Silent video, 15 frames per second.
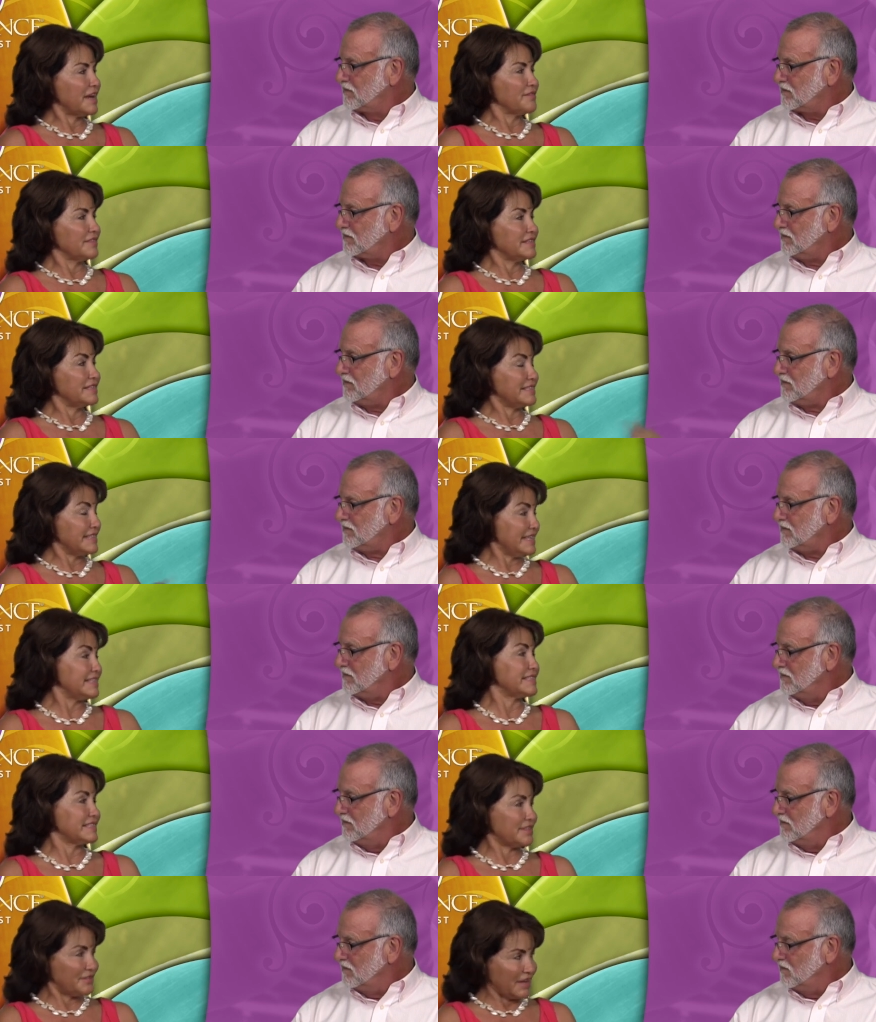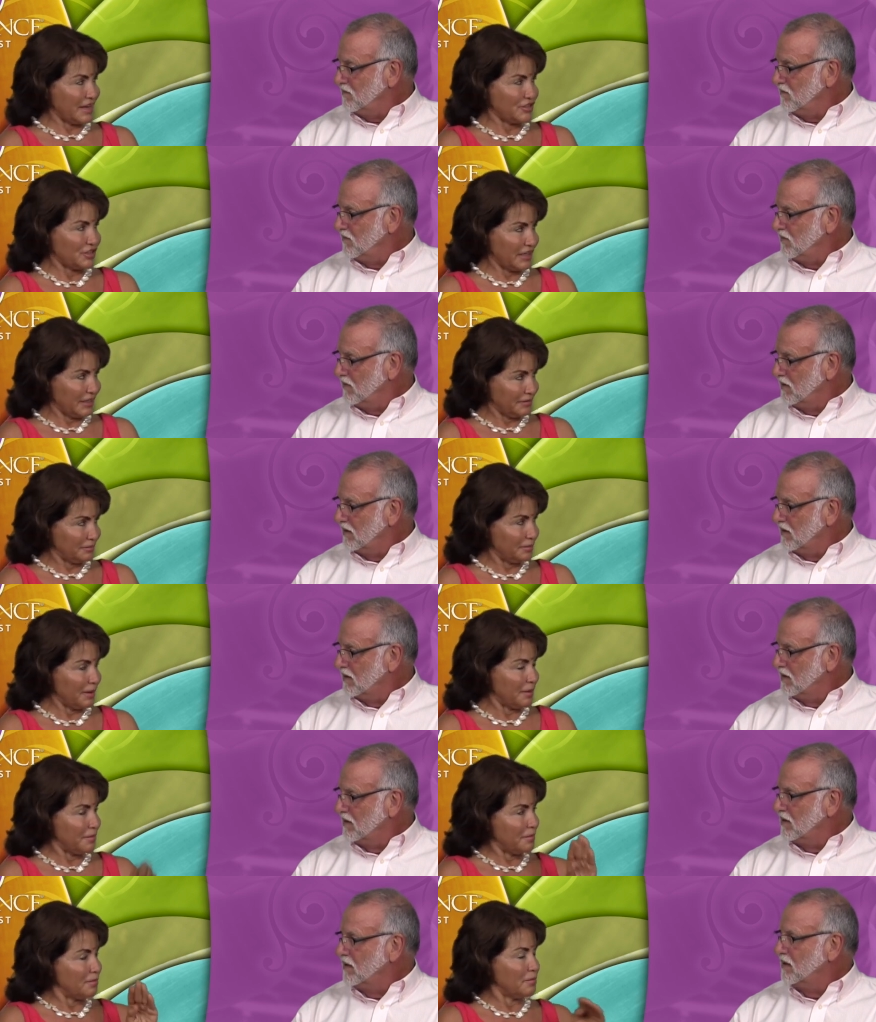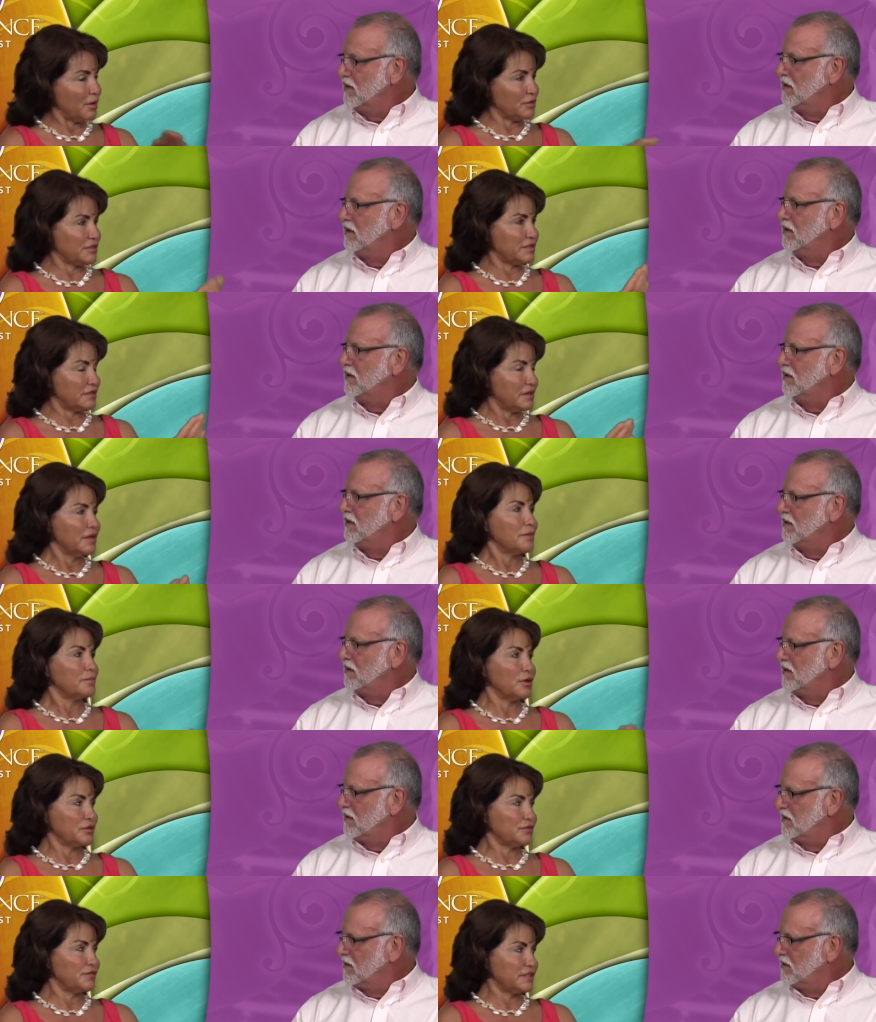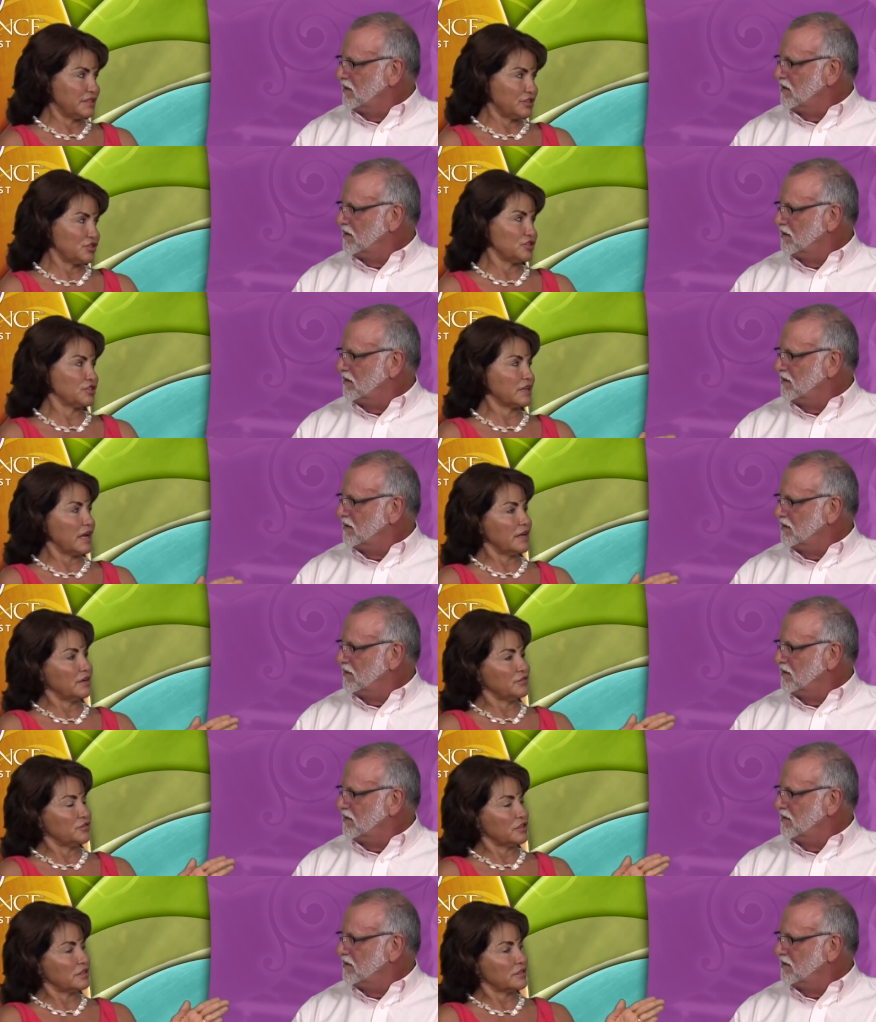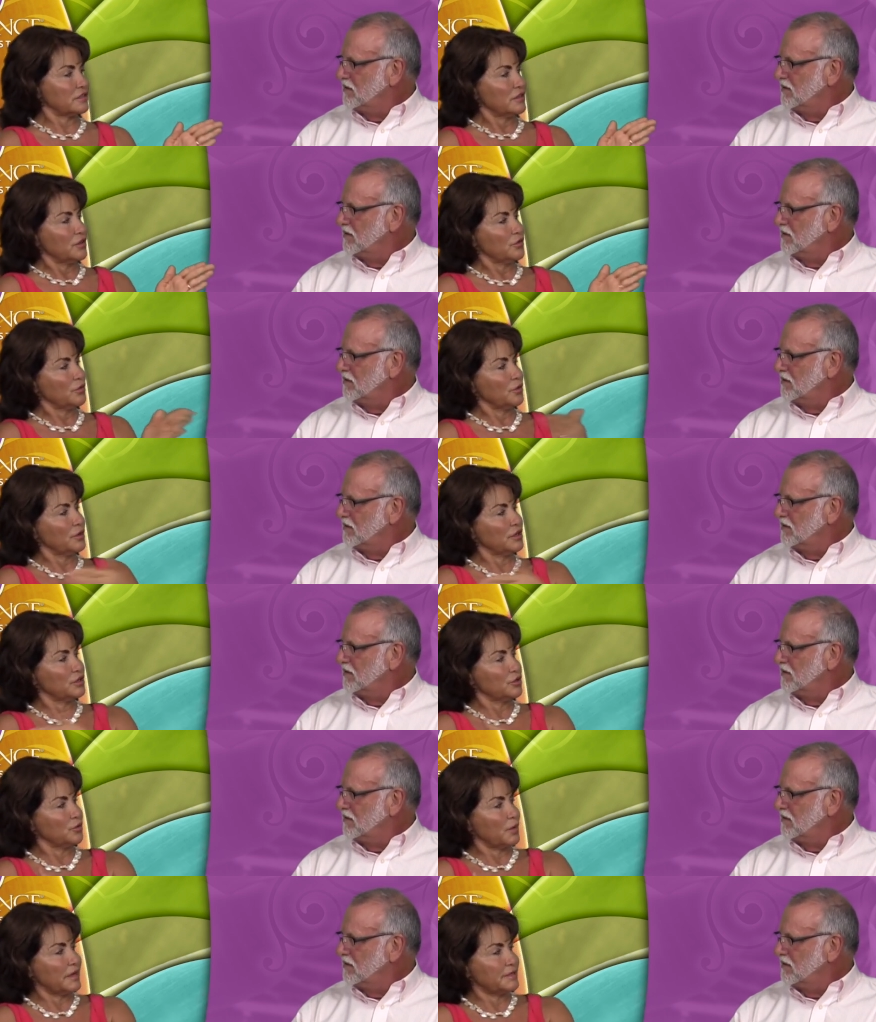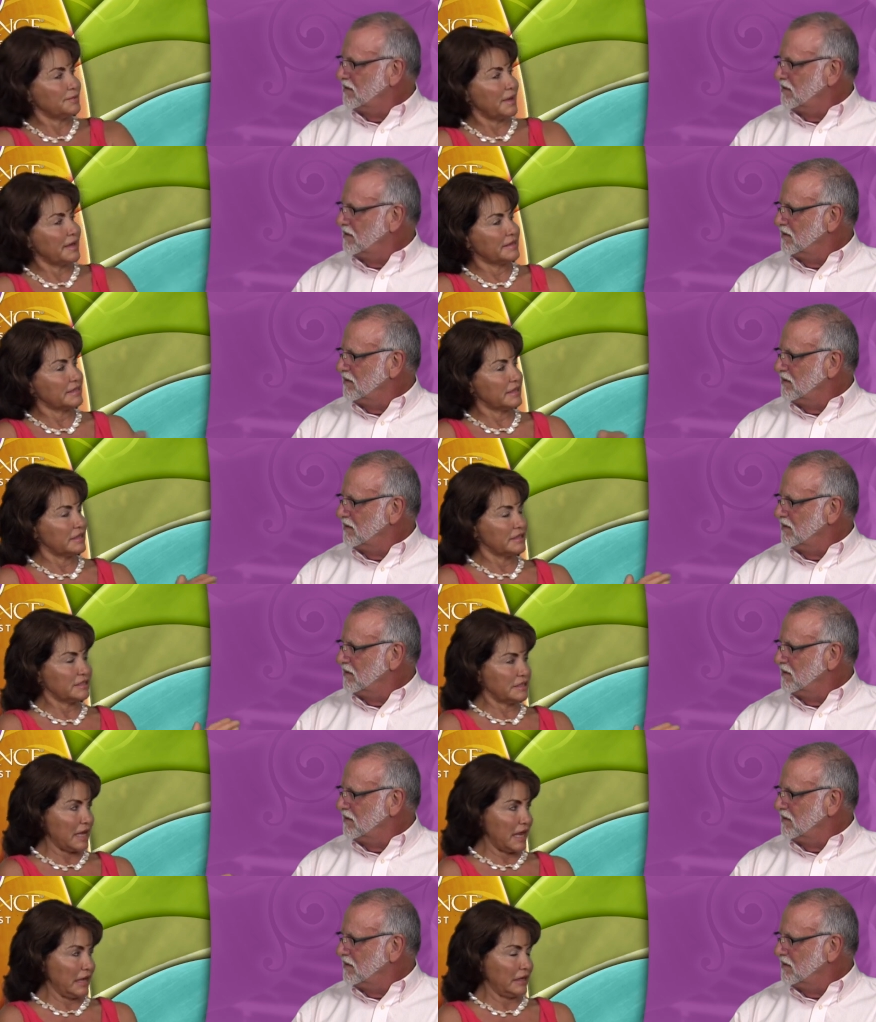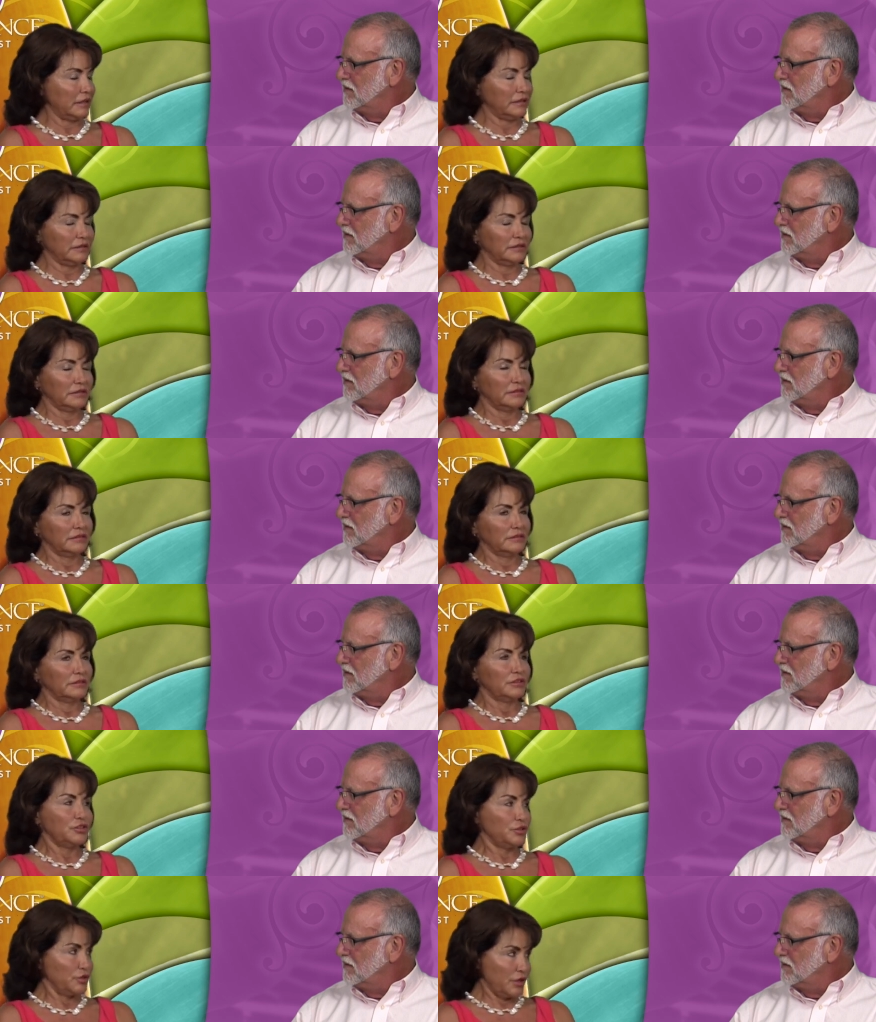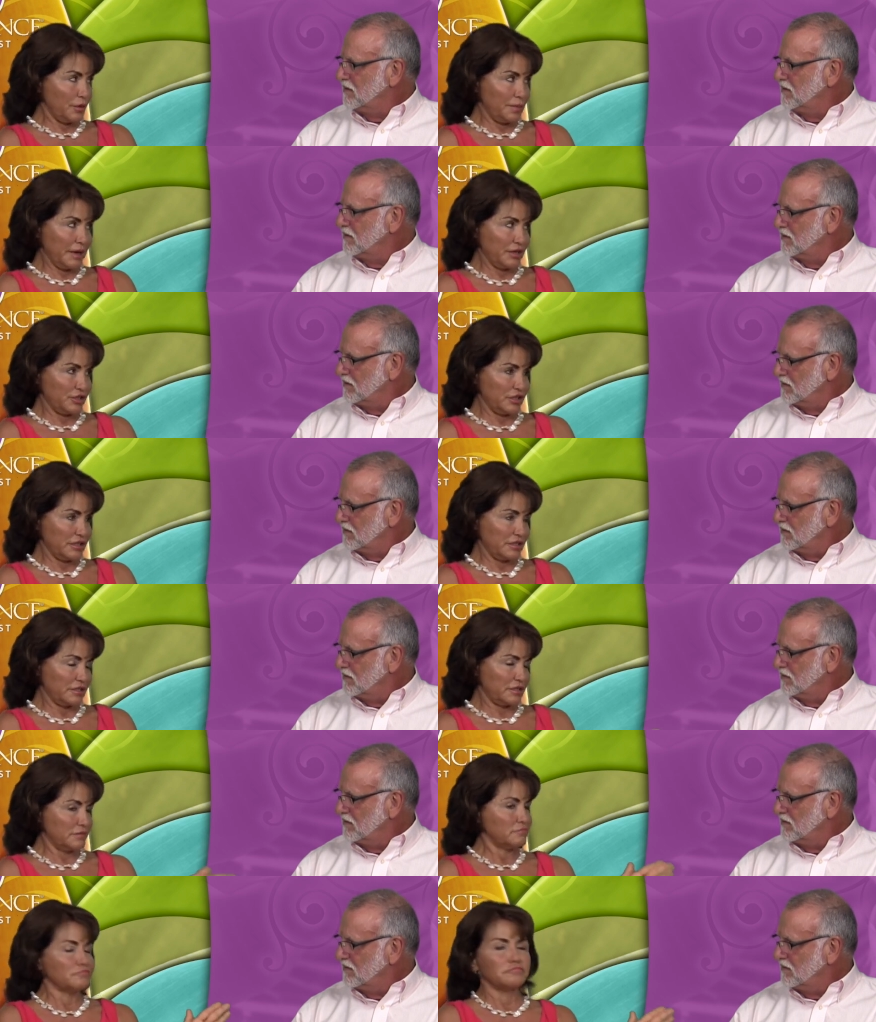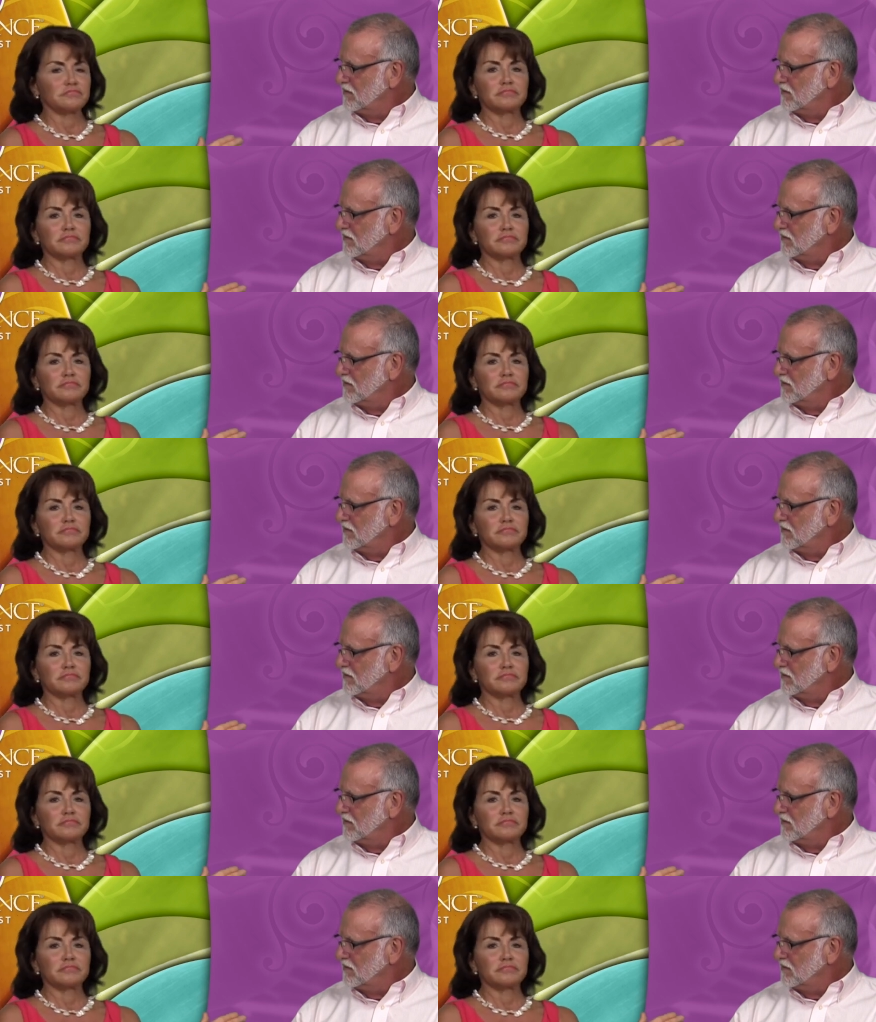Speaker 1: to have the diseases of aging. But most physicians kind of just throw it into the wastebasket and say to their patients,